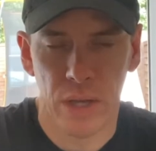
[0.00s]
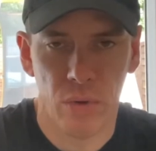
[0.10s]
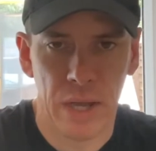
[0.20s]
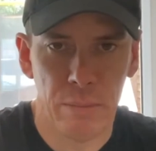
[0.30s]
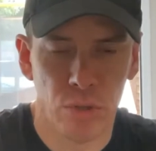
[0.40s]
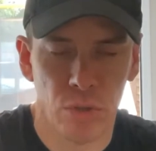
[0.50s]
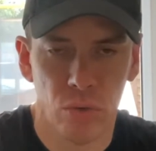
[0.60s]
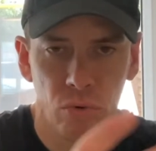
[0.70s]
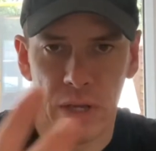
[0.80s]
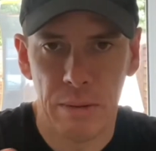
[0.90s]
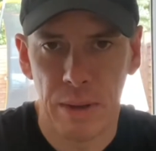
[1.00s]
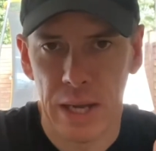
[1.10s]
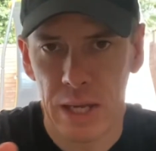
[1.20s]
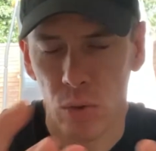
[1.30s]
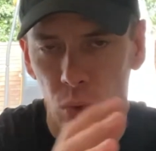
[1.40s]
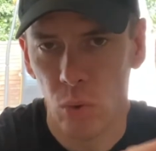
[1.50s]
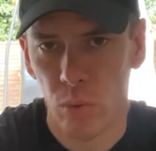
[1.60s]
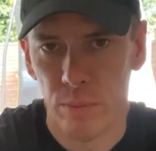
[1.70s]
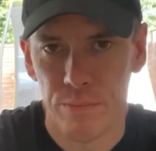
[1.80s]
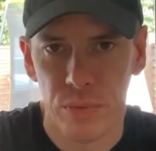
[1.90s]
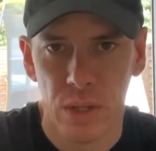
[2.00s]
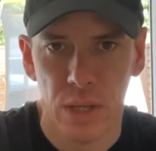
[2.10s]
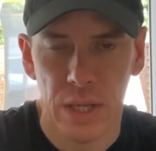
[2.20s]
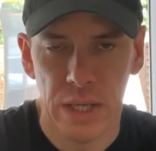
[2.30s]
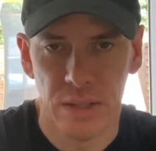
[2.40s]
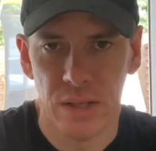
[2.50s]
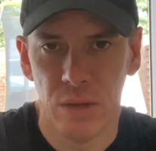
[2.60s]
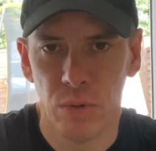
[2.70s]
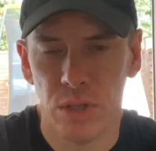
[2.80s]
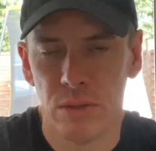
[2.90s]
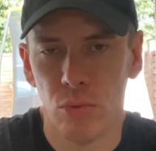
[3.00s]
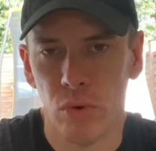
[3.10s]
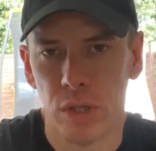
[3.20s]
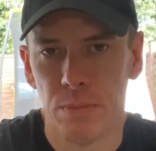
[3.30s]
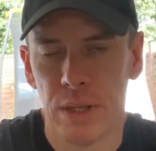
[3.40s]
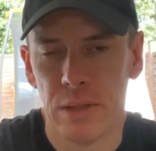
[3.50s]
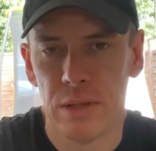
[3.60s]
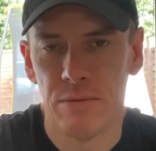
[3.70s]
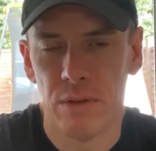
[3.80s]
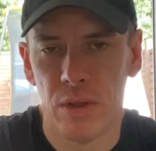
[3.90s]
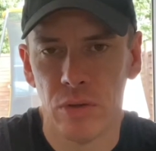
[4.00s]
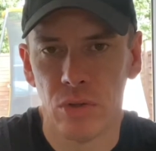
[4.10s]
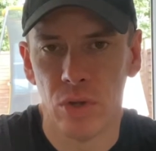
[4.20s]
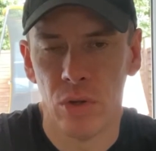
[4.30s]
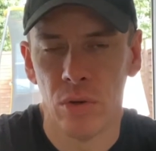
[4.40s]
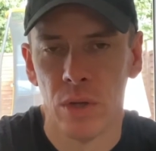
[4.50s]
on Amazon or eBay or Etsy, which is more expensive than those two